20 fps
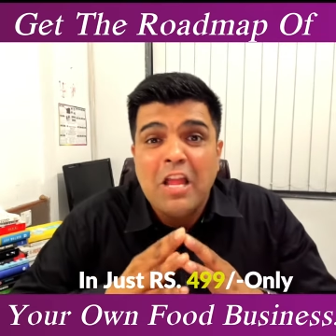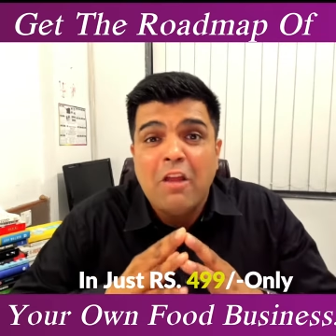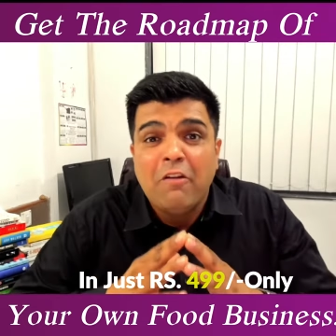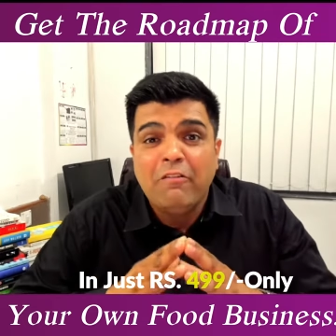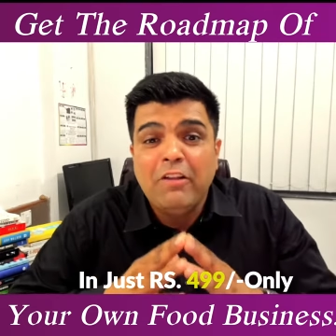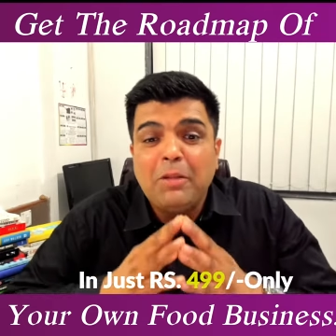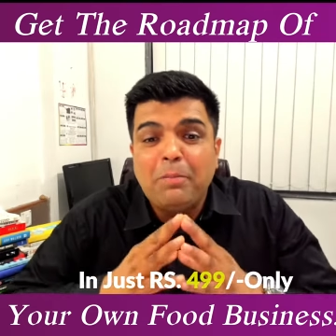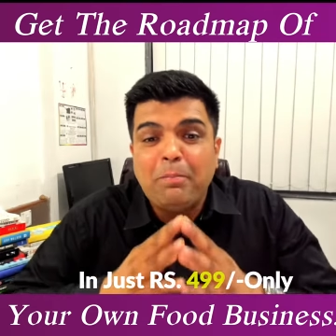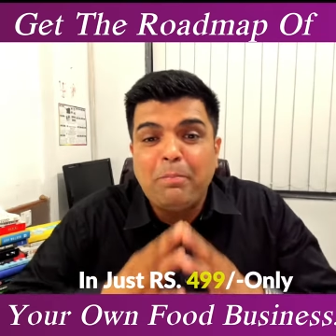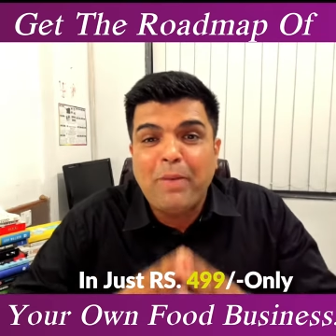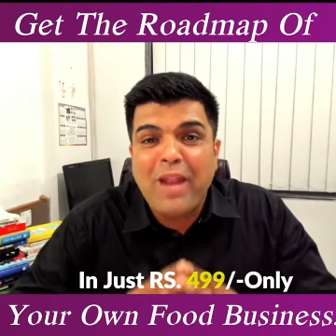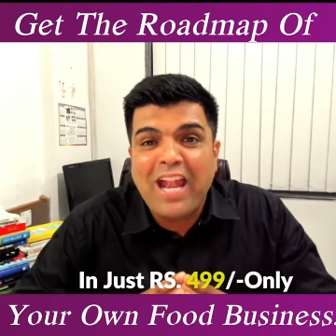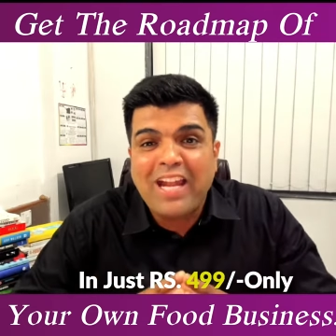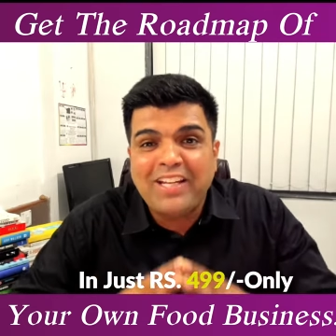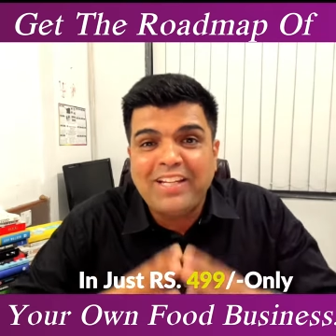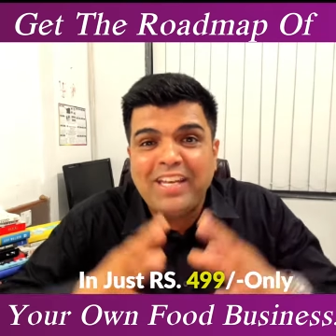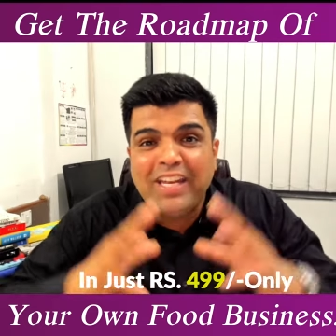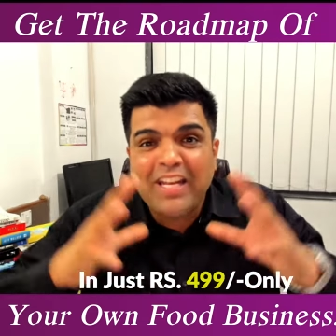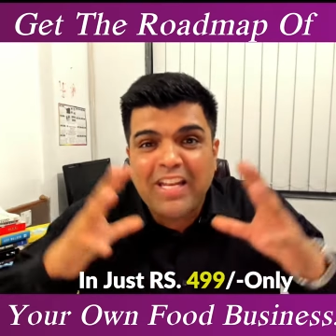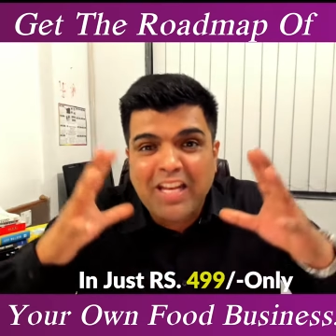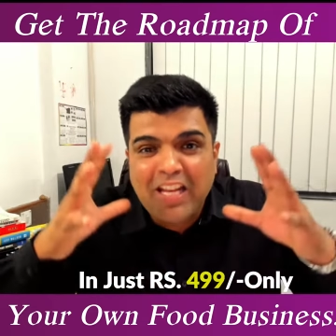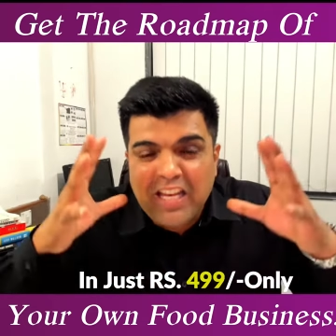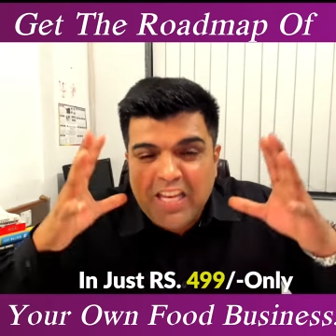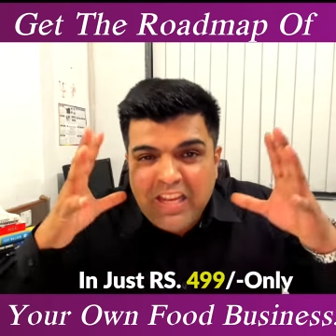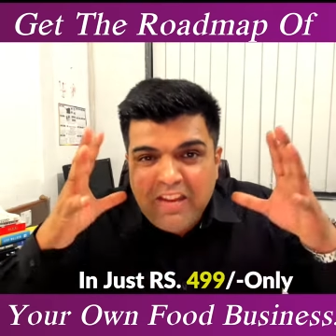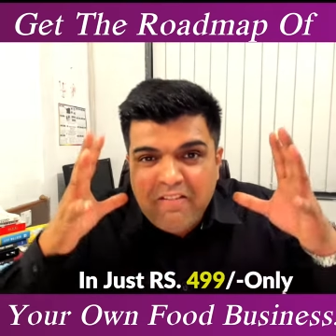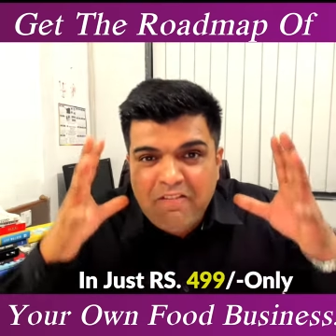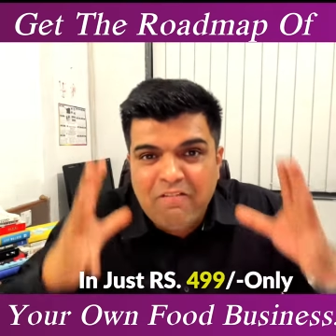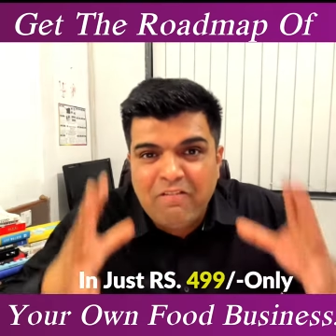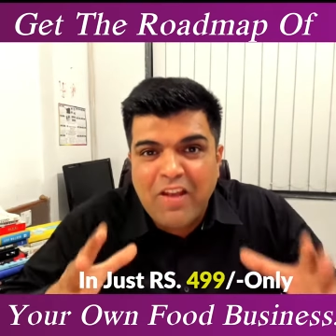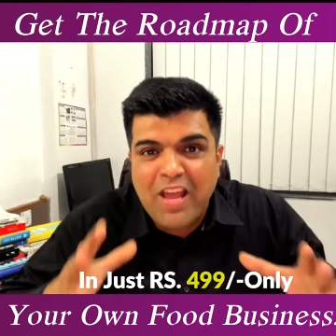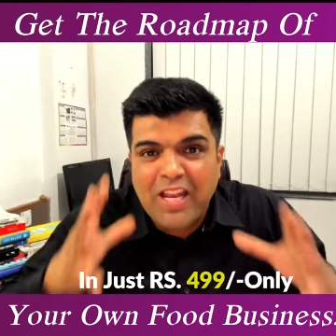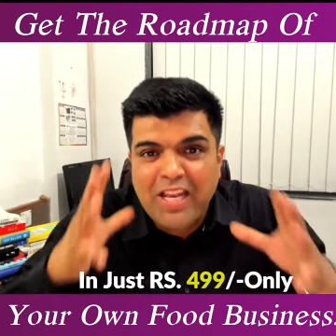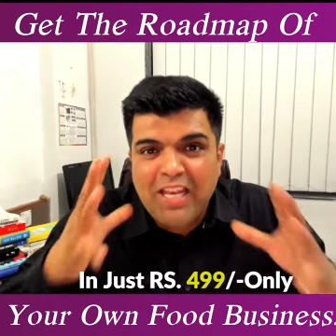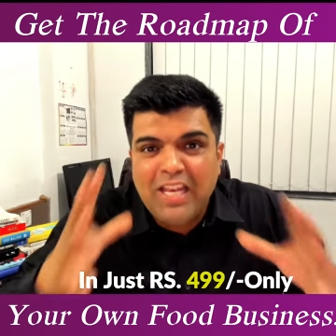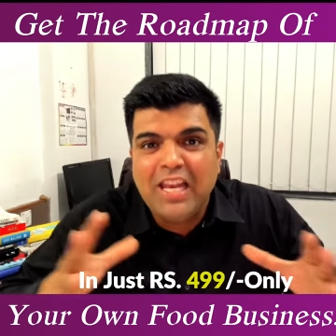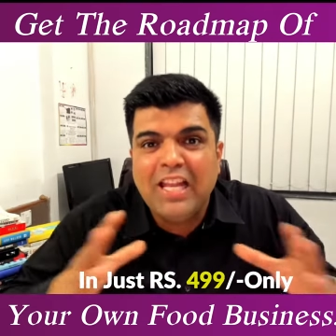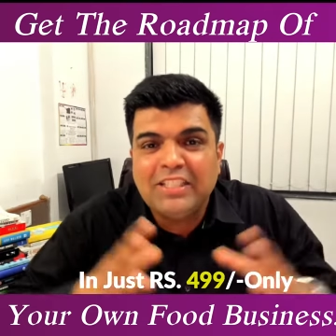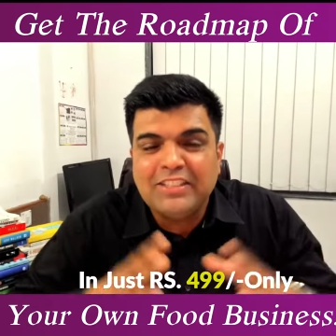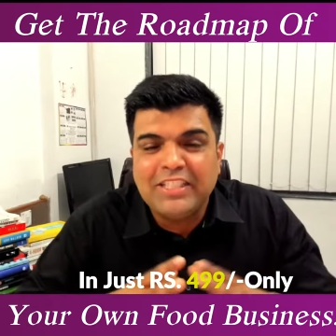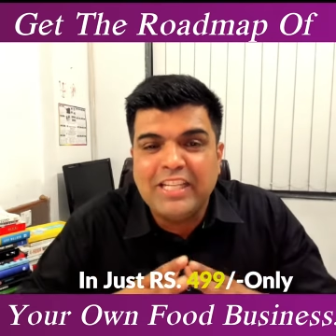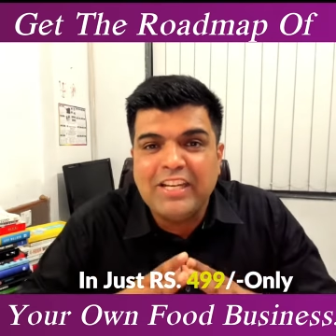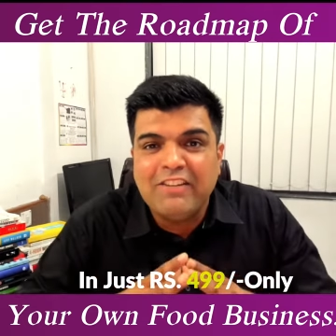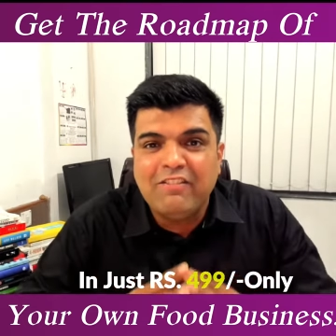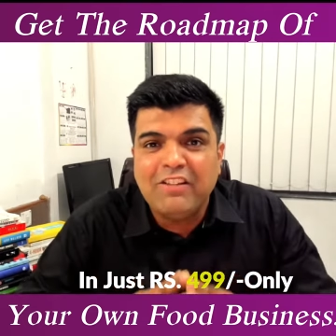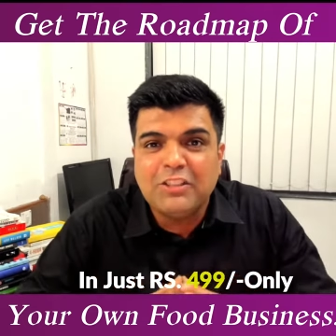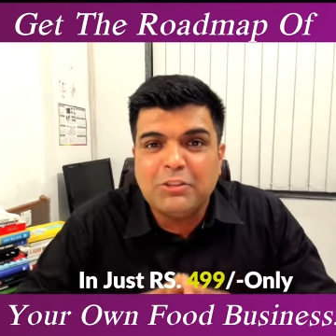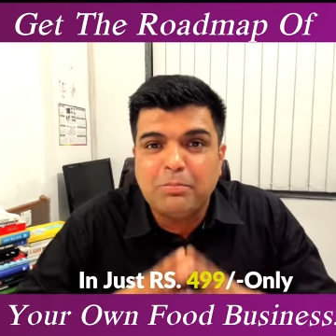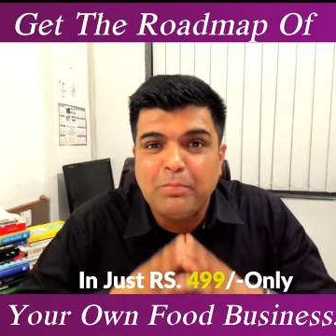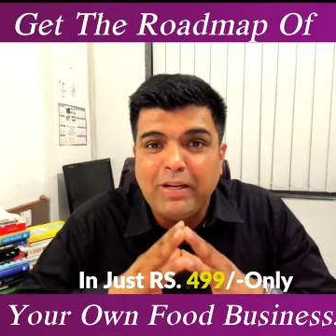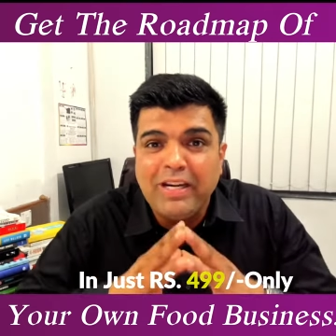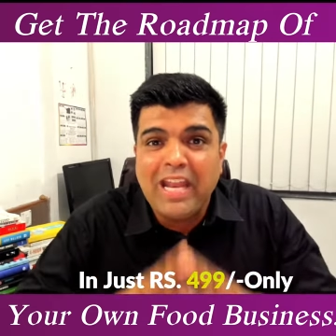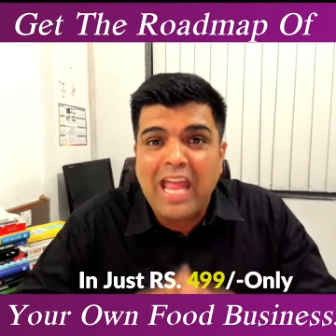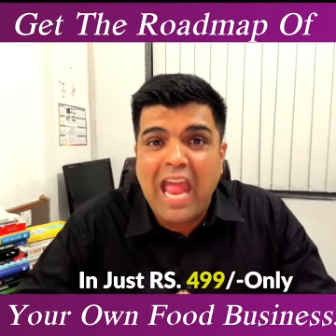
with practically very less investment